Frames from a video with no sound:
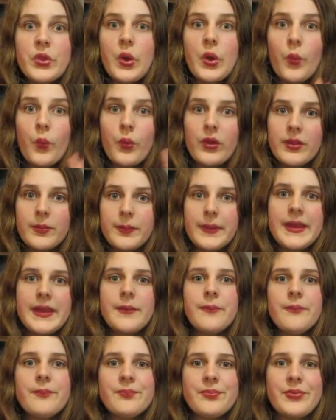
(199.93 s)

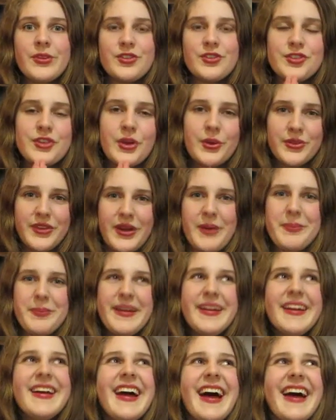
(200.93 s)
Willoughby shows up
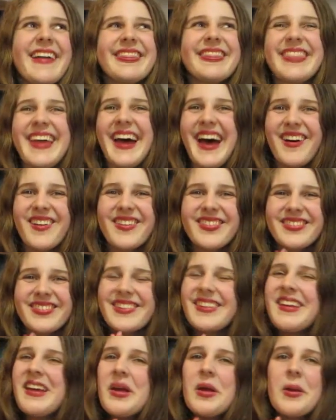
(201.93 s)
at the house.
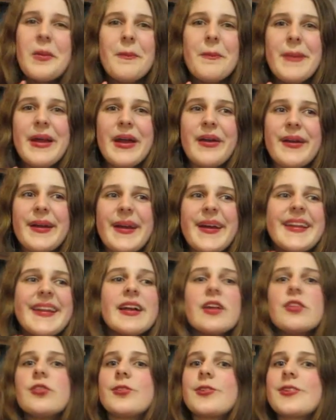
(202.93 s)
Marianne
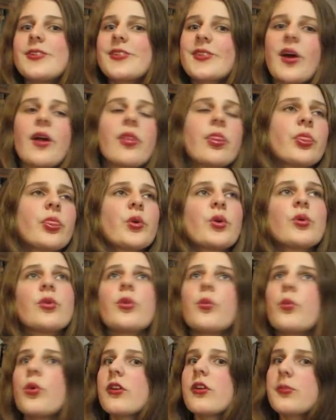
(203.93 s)
has just gotten through the
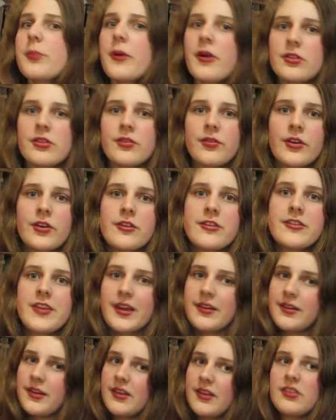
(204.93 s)
worst parts of her
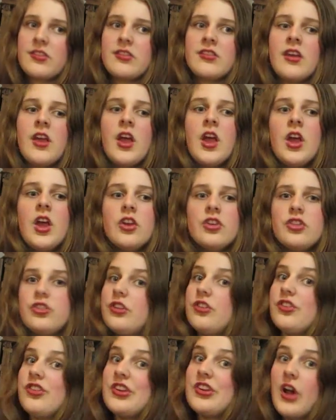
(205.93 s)
sickness.
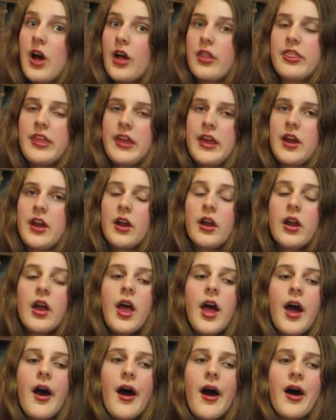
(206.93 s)
She's not there,
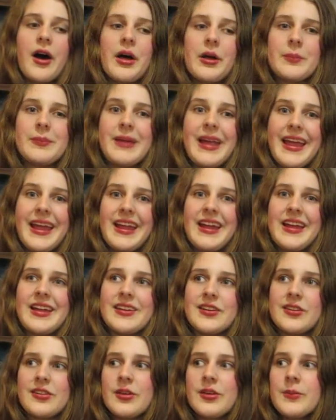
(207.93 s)

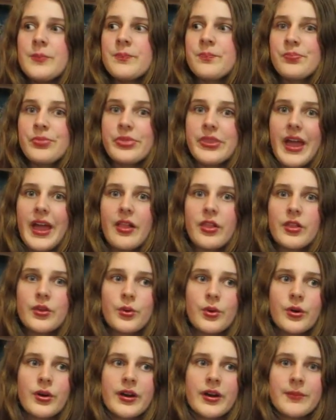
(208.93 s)
and
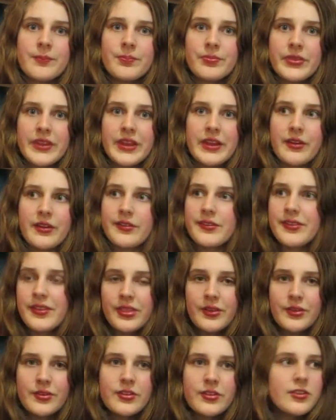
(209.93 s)
Eleanor hears that
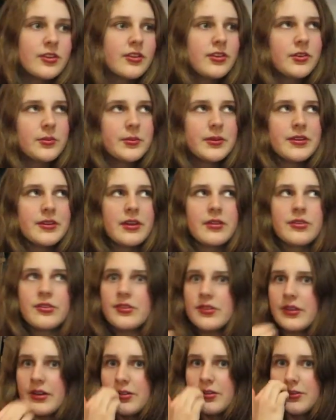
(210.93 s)
there's a gentleman
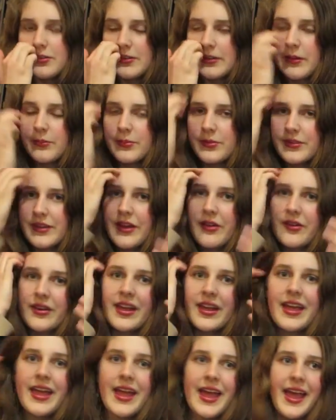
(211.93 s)
downstairs. She comes
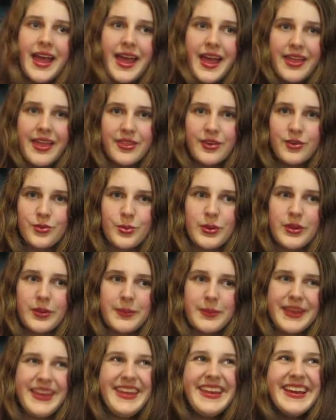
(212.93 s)
down, and there's
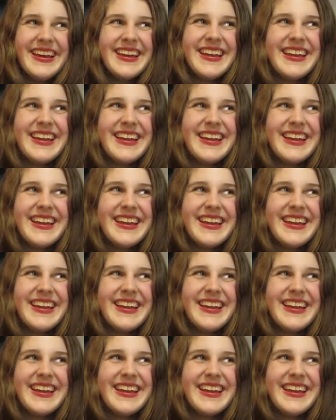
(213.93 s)
Willoughby,